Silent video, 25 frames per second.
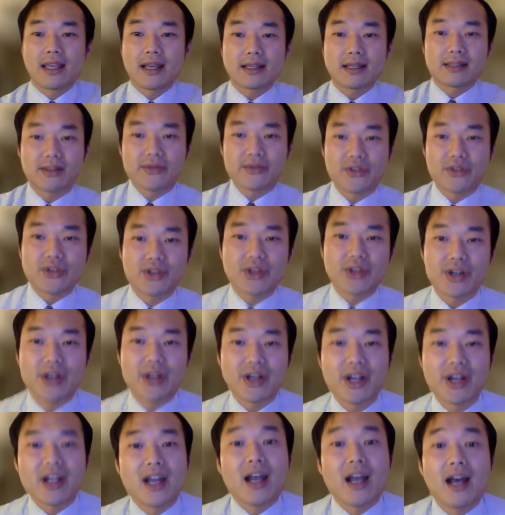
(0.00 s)
for sure.
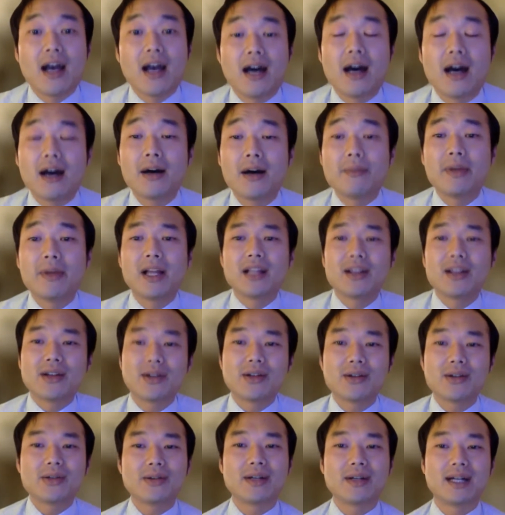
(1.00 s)

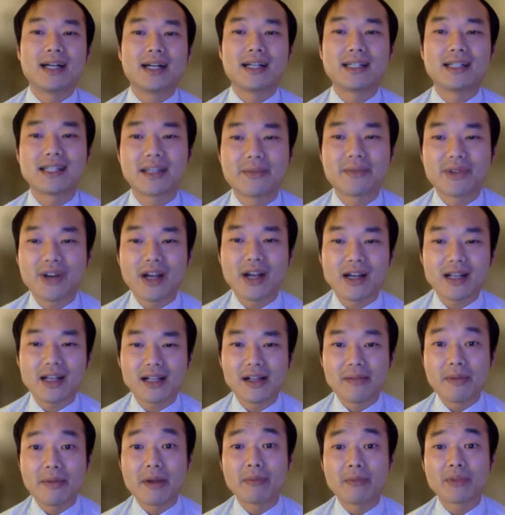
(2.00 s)
Hello, Democratic Club
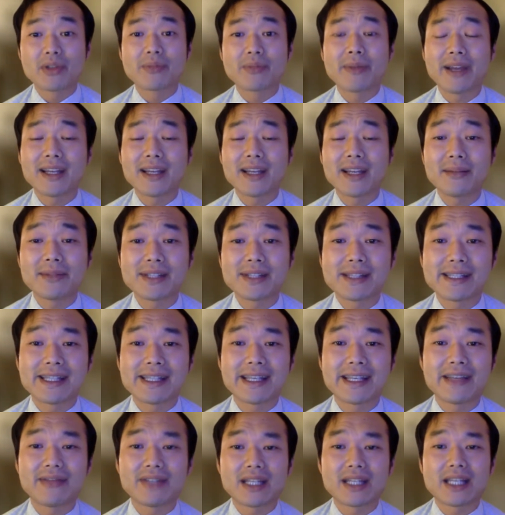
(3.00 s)
members. My name is
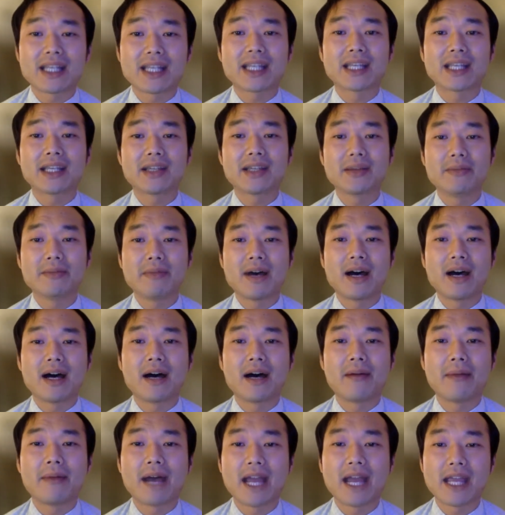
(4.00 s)
David Kim.
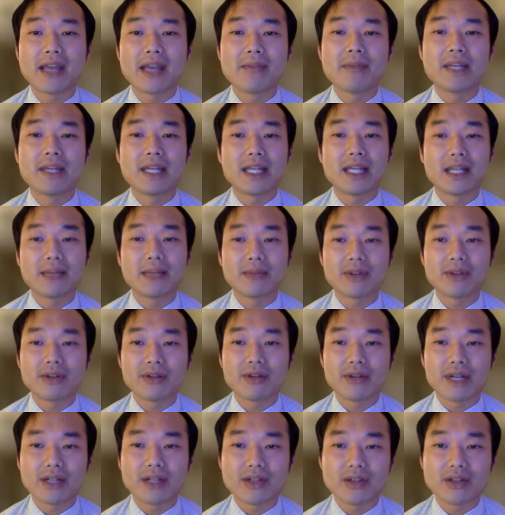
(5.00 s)
I am an
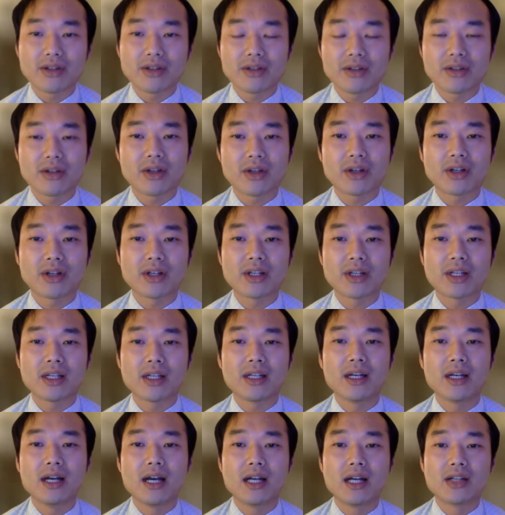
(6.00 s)
immigration attorney,
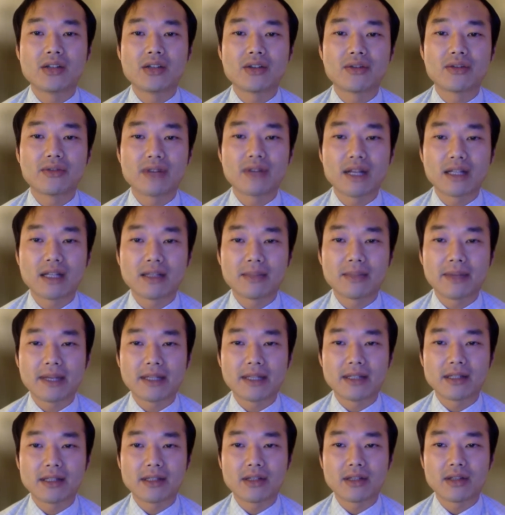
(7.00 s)
juvenile
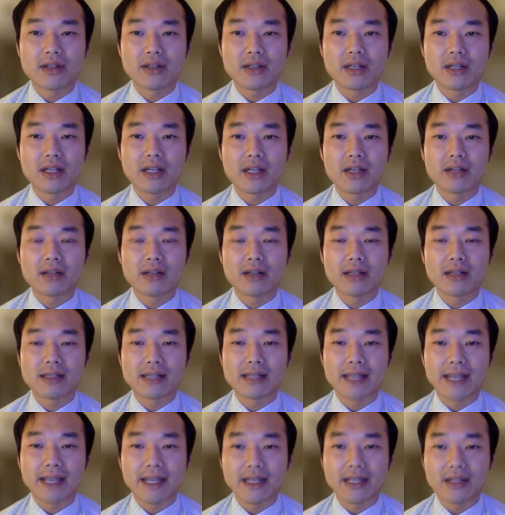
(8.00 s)
dependency attorney here in Los
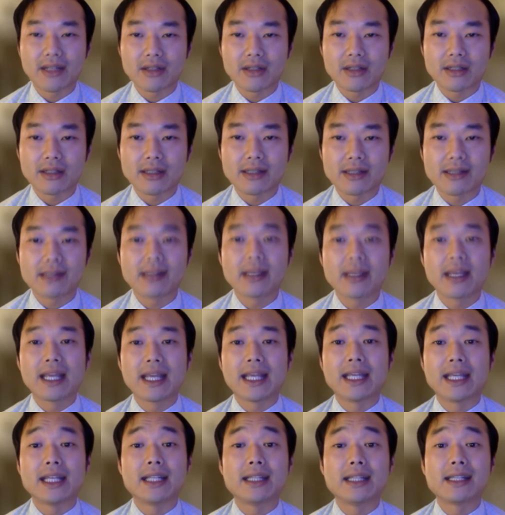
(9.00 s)
Angeles
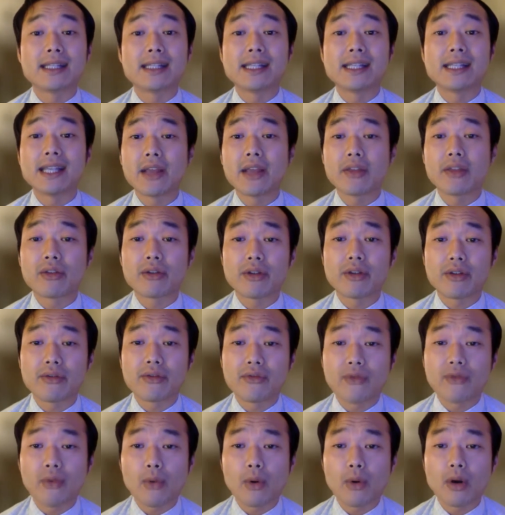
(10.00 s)
in CA
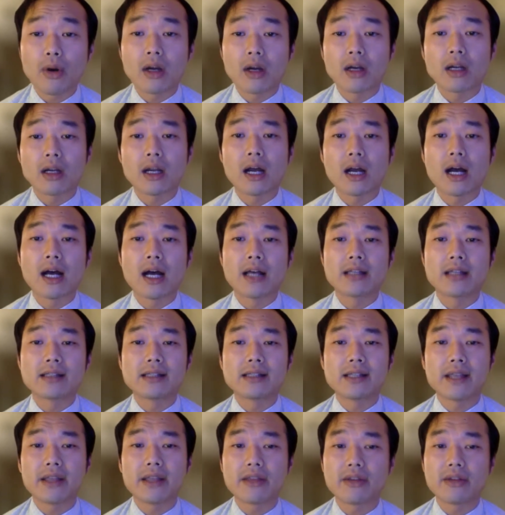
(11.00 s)
34.
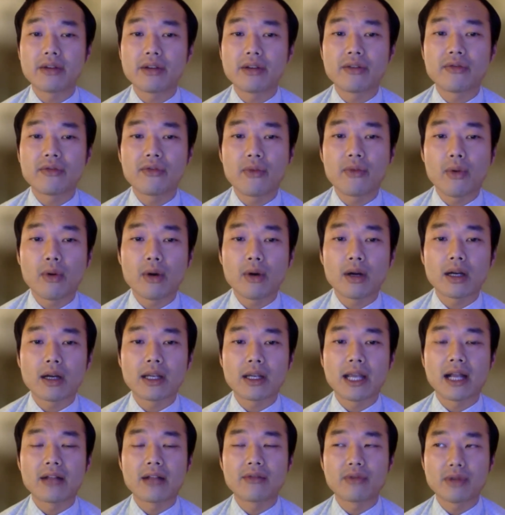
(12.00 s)
CA 34,
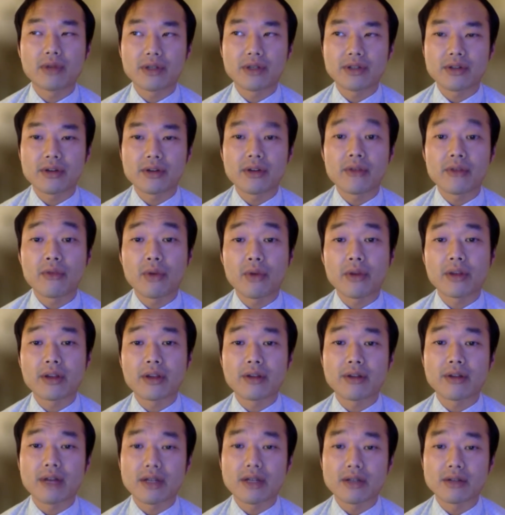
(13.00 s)
California's 34th
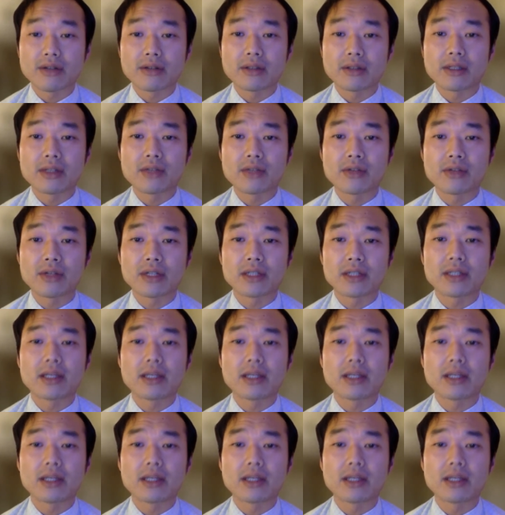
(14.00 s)
Congressional District,